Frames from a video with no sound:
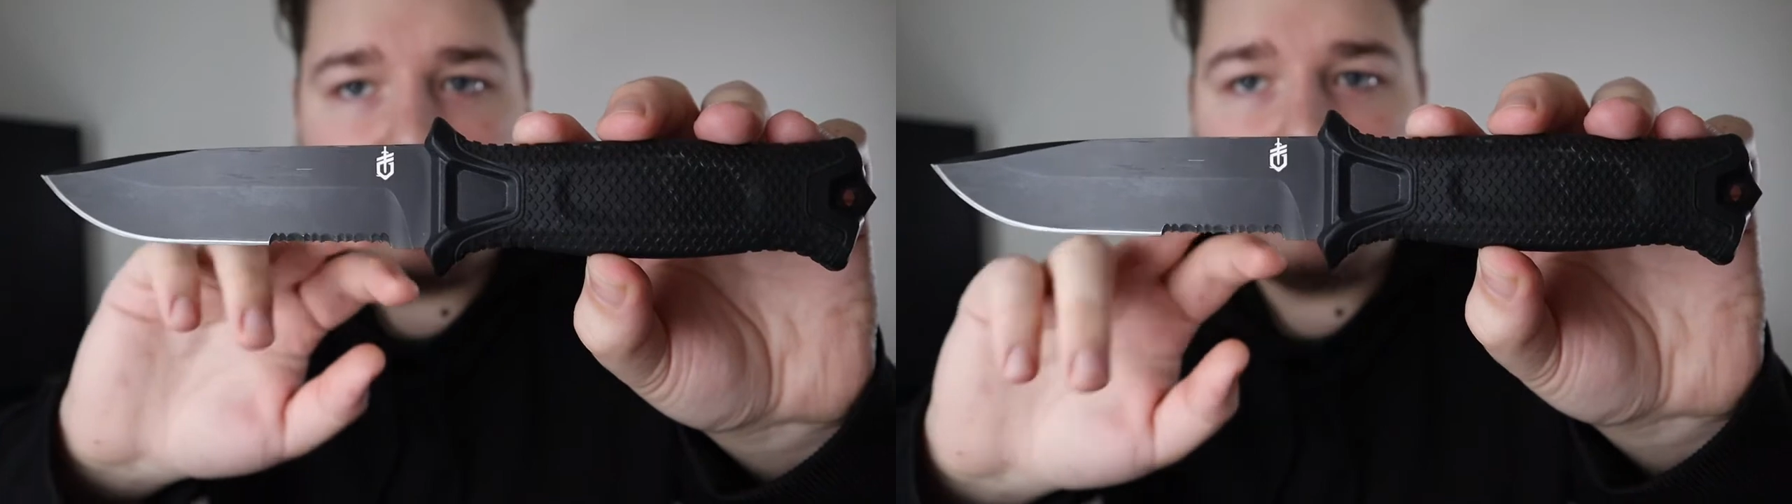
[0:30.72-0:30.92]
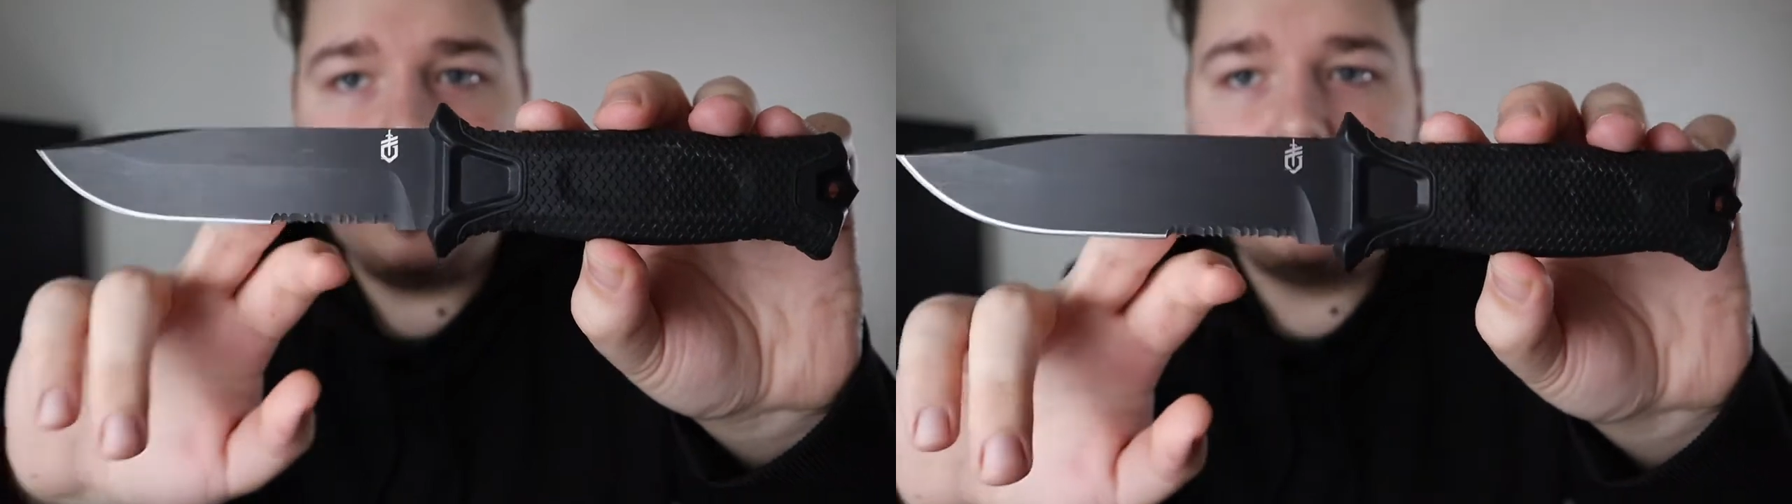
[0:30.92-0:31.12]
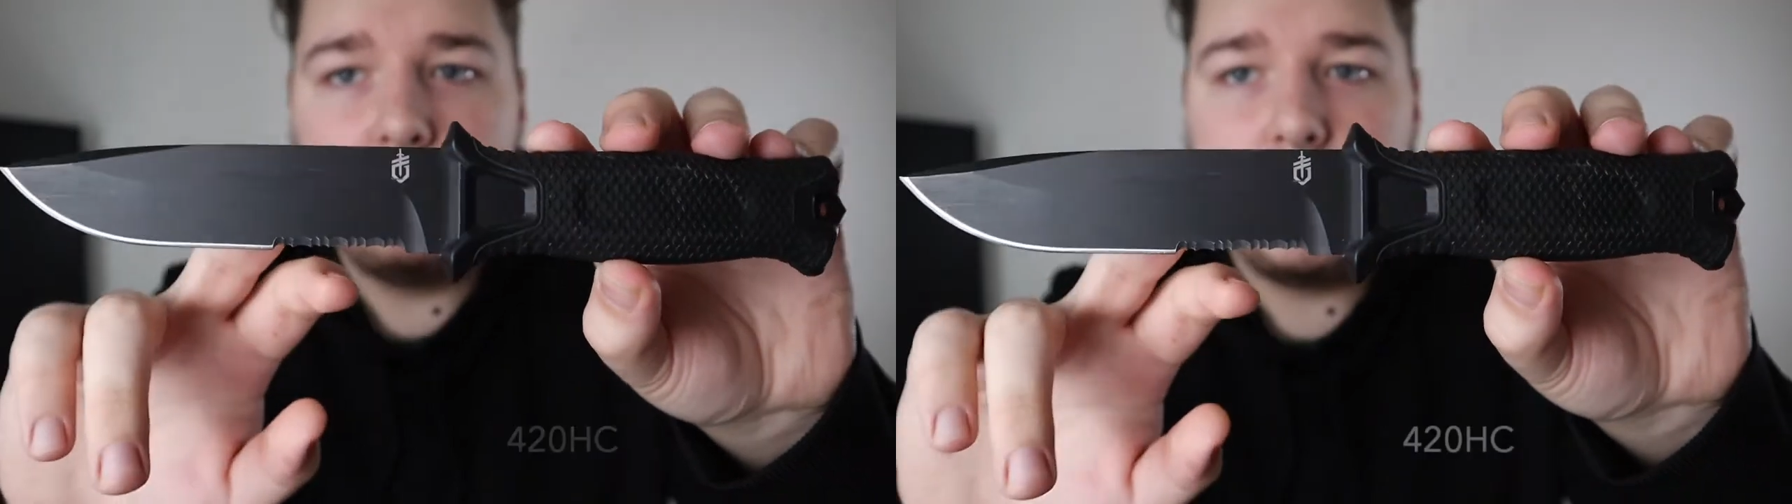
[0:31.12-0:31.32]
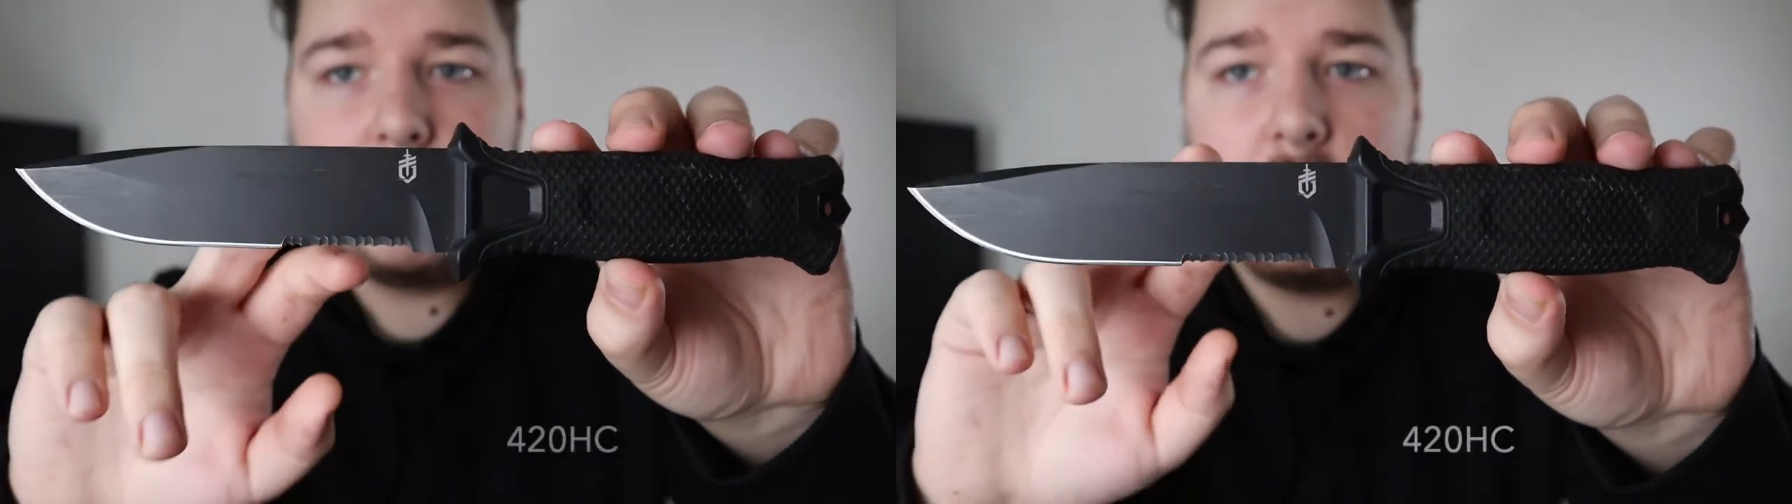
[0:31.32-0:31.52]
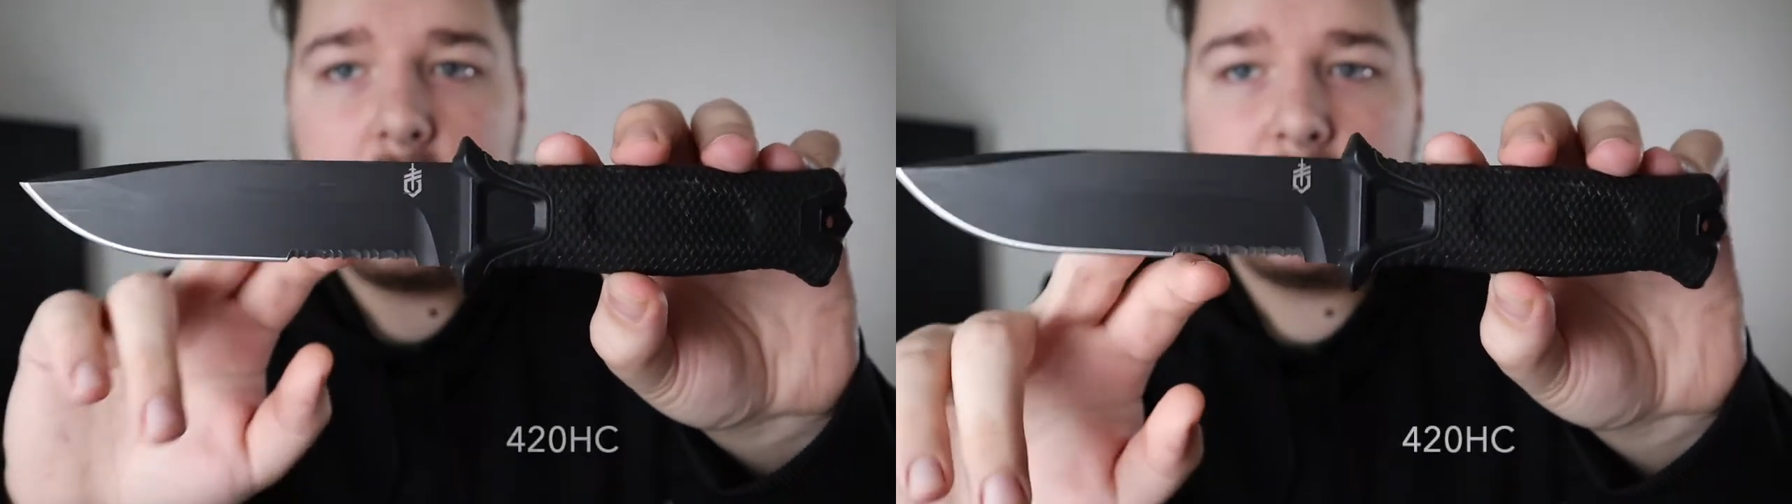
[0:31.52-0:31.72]

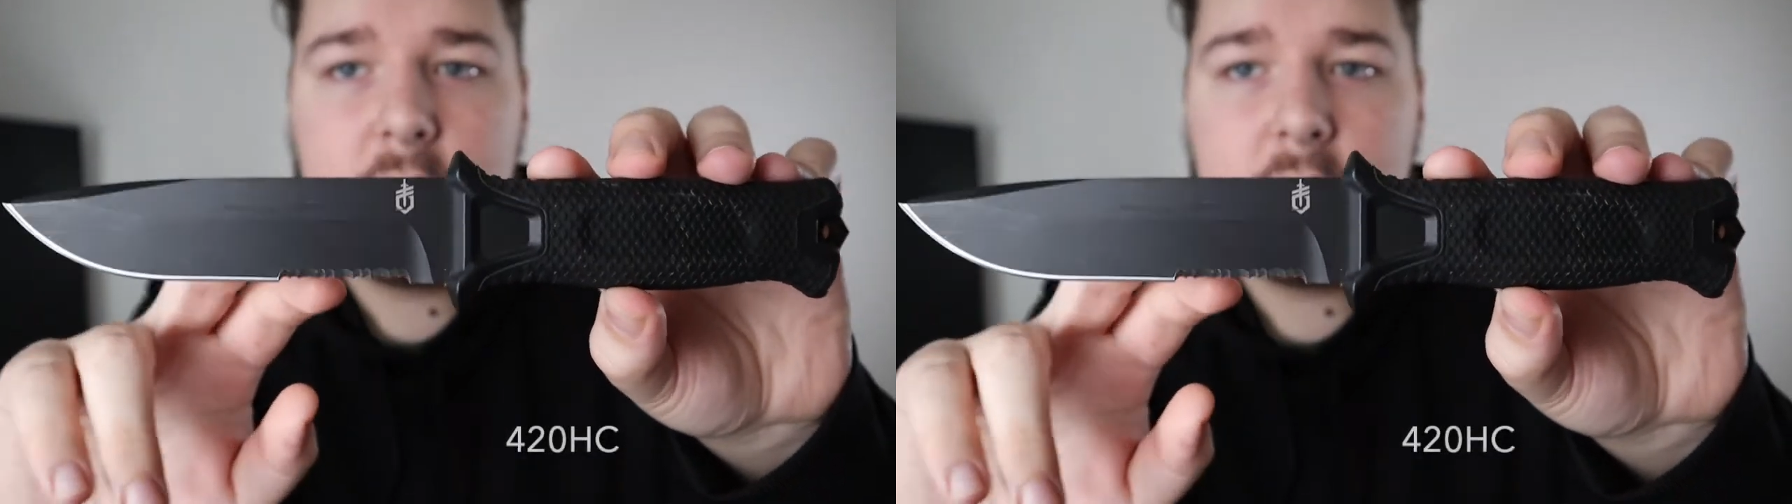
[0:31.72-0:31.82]
420 high